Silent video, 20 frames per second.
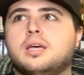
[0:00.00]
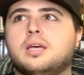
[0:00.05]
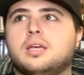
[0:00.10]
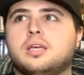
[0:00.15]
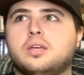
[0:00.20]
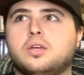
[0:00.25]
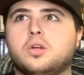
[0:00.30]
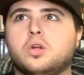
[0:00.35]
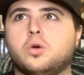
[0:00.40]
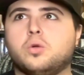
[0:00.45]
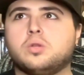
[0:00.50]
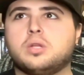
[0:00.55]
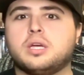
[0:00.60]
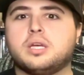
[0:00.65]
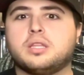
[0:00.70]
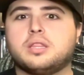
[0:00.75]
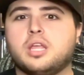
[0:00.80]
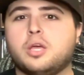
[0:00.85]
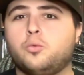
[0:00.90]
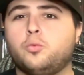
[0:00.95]

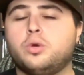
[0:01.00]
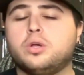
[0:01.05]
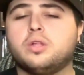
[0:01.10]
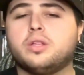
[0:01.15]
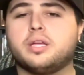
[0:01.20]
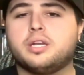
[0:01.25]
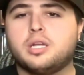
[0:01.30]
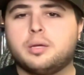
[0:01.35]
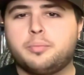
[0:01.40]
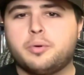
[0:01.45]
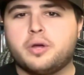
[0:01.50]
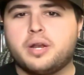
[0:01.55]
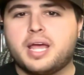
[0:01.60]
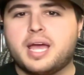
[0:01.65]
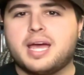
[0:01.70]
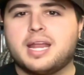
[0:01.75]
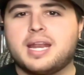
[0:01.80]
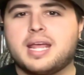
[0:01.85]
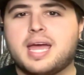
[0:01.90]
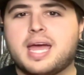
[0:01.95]
like, they will end up on
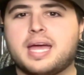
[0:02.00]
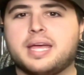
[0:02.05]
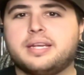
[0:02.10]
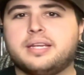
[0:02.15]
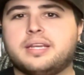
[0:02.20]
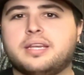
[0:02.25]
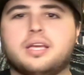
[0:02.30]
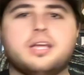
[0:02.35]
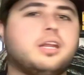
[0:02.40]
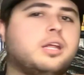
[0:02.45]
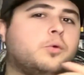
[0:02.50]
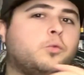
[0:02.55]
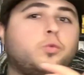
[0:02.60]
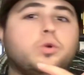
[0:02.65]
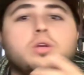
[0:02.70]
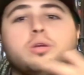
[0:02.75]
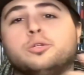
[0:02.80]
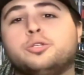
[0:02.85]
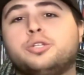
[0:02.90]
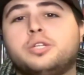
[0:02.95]
At-Aten, and it
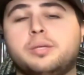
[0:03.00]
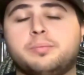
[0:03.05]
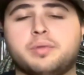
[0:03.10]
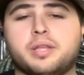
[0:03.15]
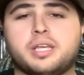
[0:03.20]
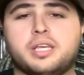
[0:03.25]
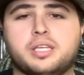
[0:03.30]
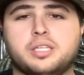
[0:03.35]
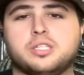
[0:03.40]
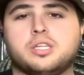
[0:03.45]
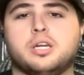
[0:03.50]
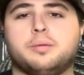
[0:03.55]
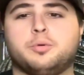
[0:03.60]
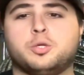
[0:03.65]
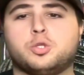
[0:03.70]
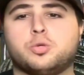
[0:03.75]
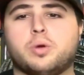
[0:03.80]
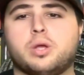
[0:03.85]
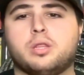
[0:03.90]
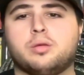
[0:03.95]
will seem like he's going to
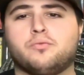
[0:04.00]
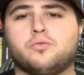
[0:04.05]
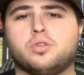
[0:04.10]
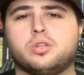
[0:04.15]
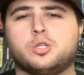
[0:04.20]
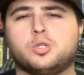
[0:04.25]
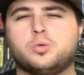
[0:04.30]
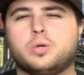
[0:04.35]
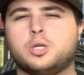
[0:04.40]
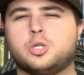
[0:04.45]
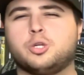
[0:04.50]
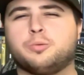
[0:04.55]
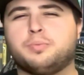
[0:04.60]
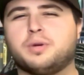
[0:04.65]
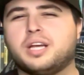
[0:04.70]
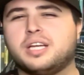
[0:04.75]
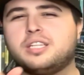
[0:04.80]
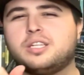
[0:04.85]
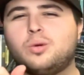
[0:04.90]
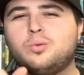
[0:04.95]
betray them for the treasure, but
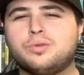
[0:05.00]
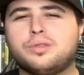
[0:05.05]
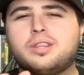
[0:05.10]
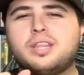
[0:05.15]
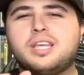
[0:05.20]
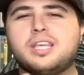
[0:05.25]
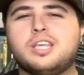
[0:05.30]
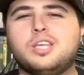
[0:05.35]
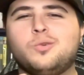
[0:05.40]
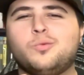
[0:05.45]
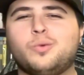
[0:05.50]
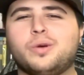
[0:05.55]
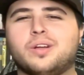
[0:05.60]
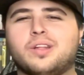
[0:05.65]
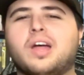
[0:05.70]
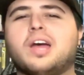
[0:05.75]
I don't think he will.